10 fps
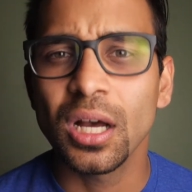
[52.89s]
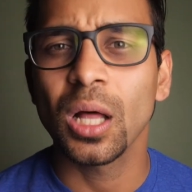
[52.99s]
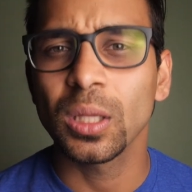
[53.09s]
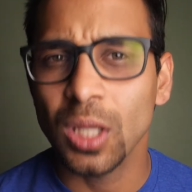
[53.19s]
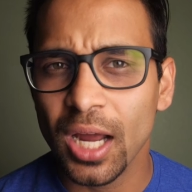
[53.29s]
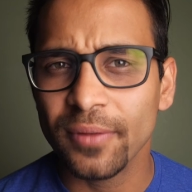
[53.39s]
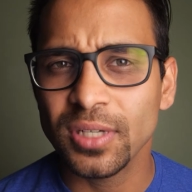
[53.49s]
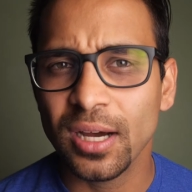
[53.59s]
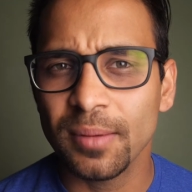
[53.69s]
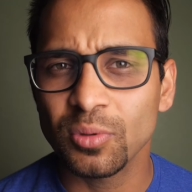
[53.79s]
a lot of
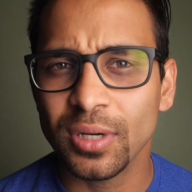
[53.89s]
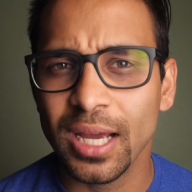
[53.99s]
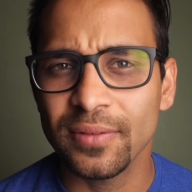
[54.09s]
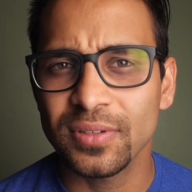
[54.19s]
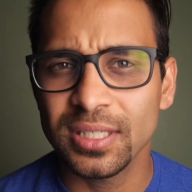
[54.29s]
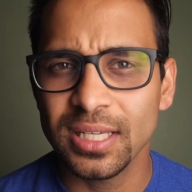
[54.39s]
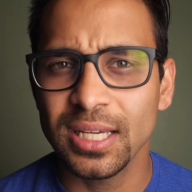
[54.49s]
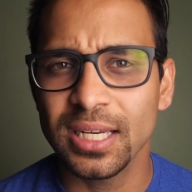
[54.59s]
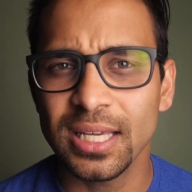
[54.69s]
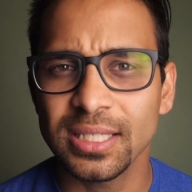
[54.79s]
times what I have
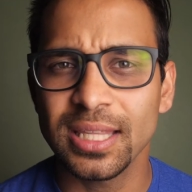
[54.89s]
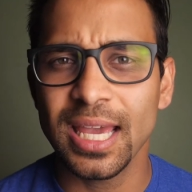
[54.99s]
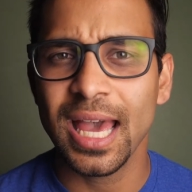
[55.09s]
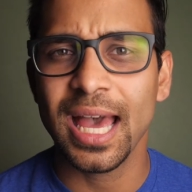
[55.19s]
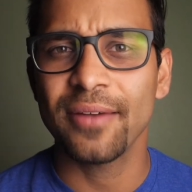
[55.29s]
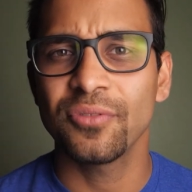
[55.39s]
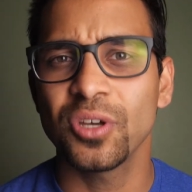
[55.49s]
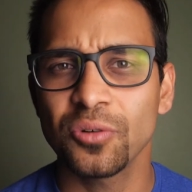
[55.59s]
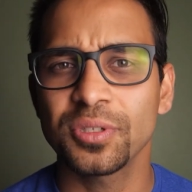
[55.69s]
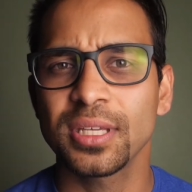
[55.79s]
seen is they have
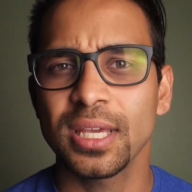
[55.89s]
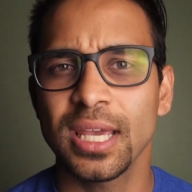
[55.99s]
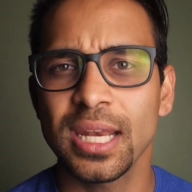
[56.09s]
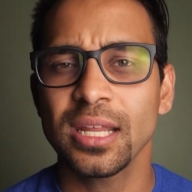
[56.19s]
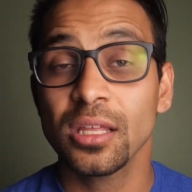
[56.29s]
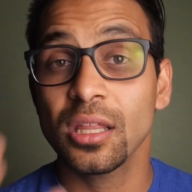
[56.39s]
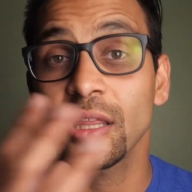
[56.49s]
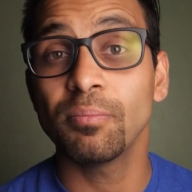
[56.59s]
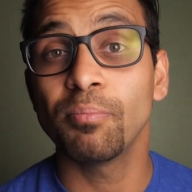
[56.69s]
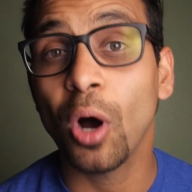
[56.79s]
those in
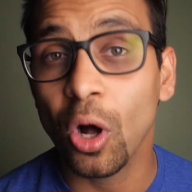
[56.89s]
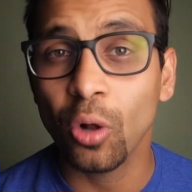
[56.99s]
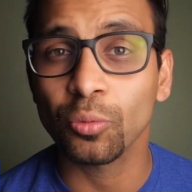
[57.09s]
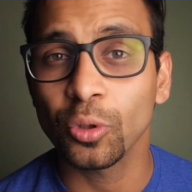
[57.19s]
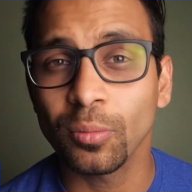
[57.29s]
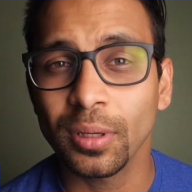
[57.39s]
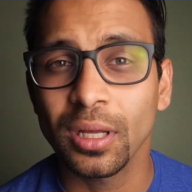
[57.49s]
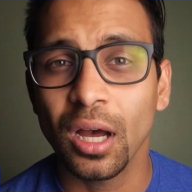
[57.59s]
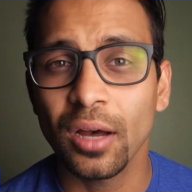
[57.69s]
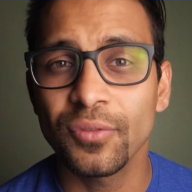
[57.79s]
the ballroom
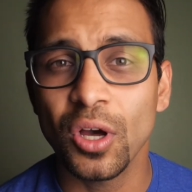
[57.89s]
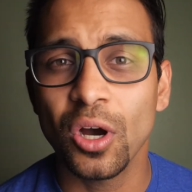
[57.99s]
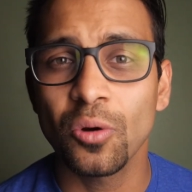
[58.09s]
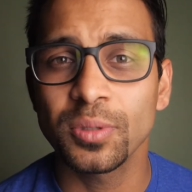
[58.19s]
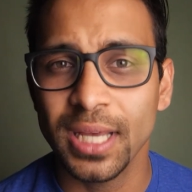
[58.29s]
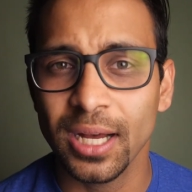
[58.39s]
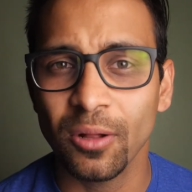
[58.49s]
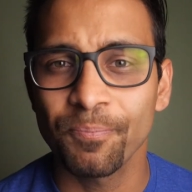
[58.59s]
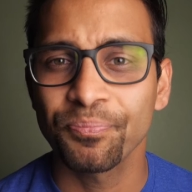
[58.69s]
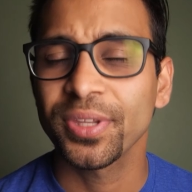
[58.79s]
of the
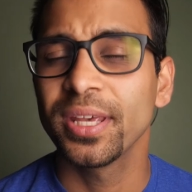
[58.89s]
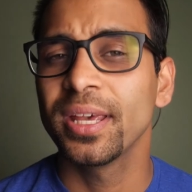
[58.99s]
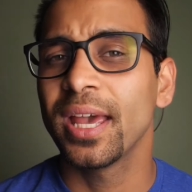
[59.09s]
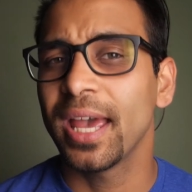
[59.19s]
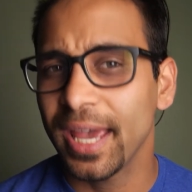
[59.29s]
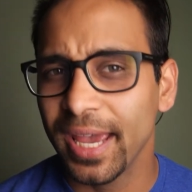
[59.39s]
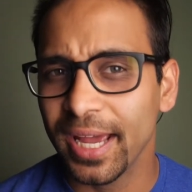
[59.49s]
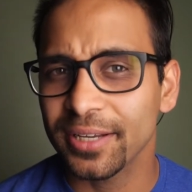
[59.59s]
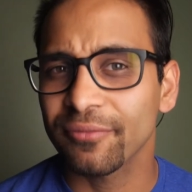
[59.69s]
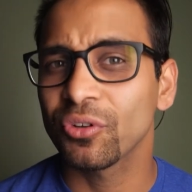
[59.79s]
hotel.
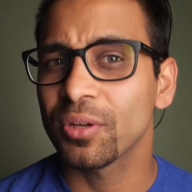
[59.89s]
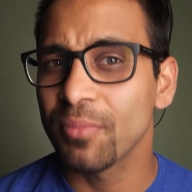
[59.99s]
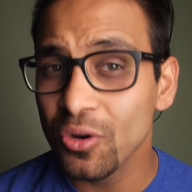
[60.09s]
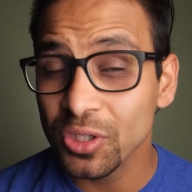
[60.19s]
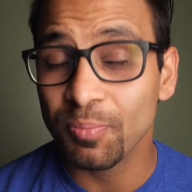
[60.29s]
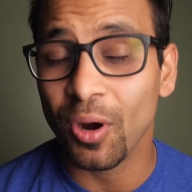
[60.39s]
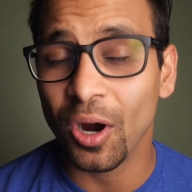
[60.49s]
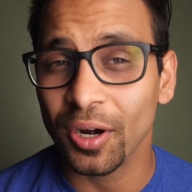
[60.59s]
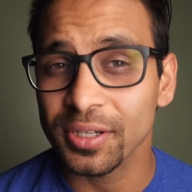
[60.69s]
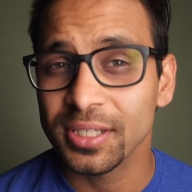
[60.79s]
And for the most
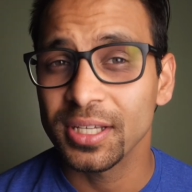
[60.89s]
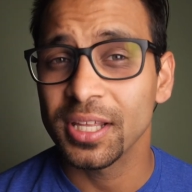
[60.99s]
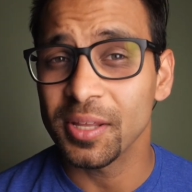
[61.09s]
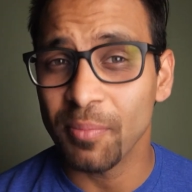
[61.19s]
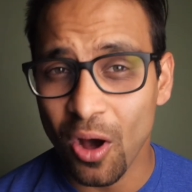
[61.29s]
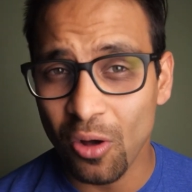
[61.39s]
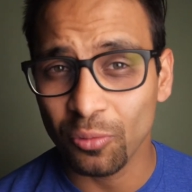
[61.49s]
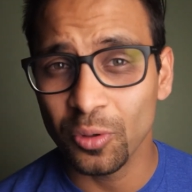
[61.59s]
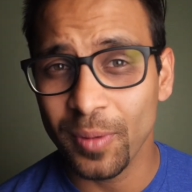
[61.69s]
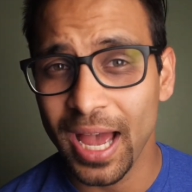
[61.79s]
part, the
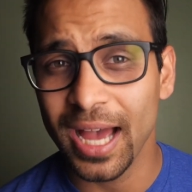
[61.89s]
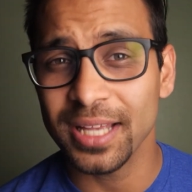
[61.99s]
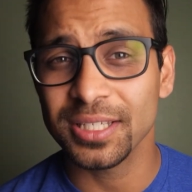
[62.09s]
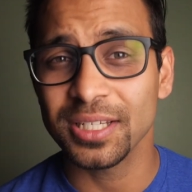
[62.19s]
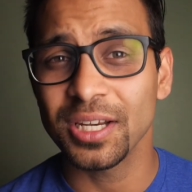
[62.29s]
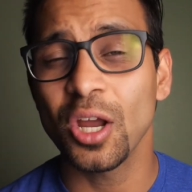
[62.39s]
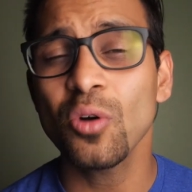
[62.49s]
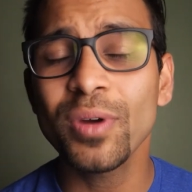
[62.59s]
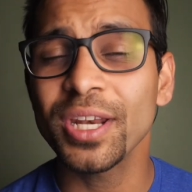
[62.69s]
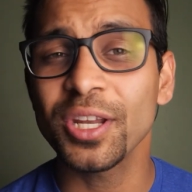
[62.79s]
ballroom has no
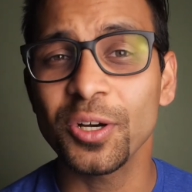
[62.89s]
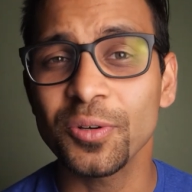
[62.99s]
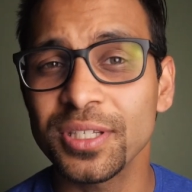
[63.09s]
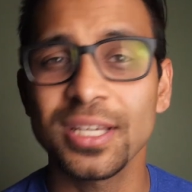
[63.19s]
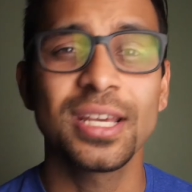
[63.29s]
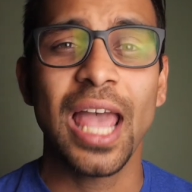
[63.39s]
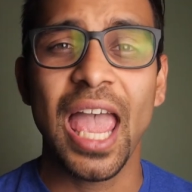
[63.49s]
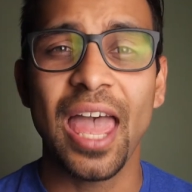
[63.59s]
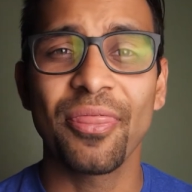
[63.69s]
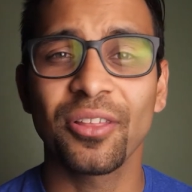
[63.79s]
windows and the